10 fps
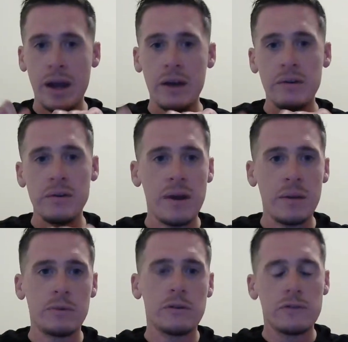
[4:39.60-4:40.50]
Getting the
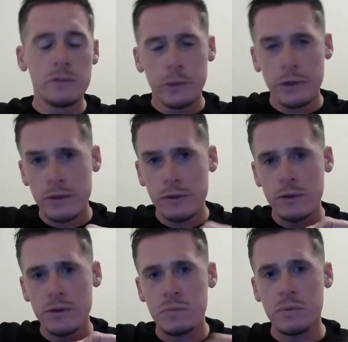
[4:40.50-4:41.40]
battery wrap off is
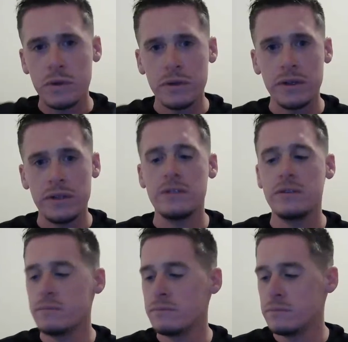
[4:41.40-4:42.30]
probably the hardest
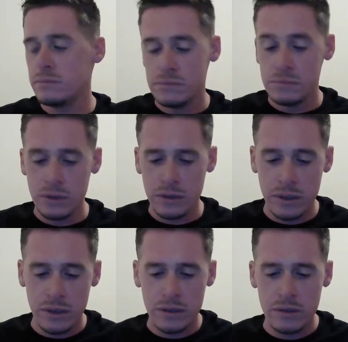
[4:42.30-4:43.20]
part, and
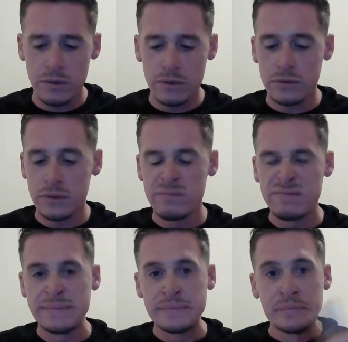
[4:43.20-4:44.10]
look, I got it off.
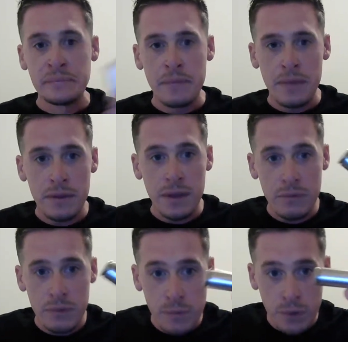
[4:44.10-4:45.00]

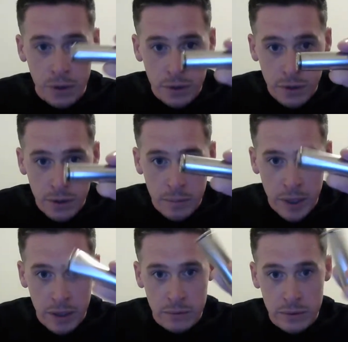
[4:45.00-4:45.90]
Never run
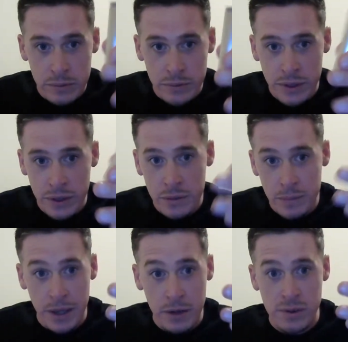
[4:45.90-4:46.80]
a battery
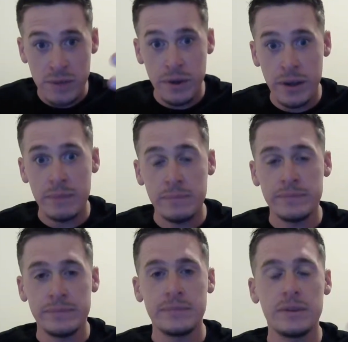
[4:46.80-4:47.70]
without a battery wrap.
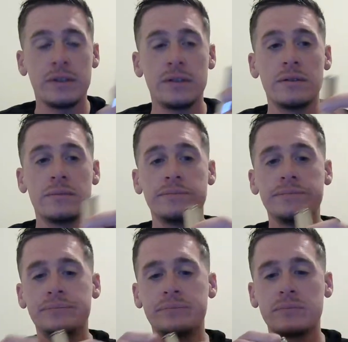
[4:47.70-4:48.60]
Um,
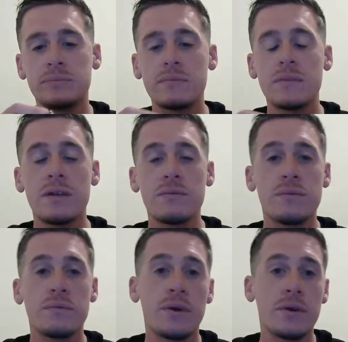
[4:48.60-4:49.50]

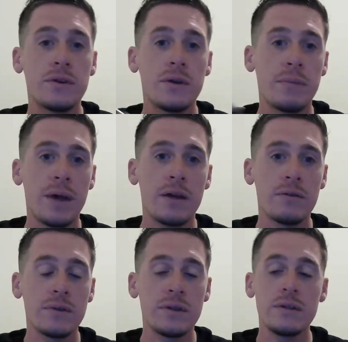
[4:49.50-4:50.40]
never run a
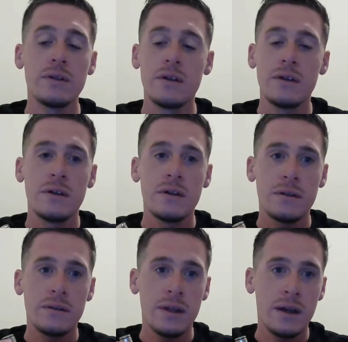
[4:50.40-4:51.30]
battery
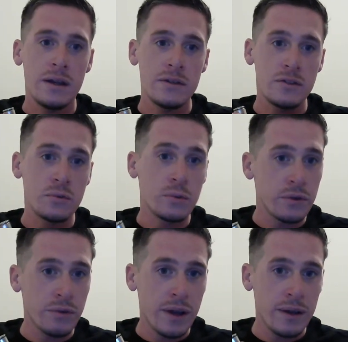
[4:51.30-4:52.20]
that has a
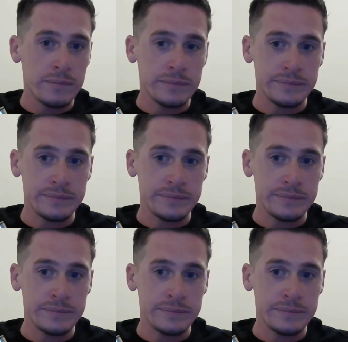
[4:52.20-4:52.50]
torn wrap.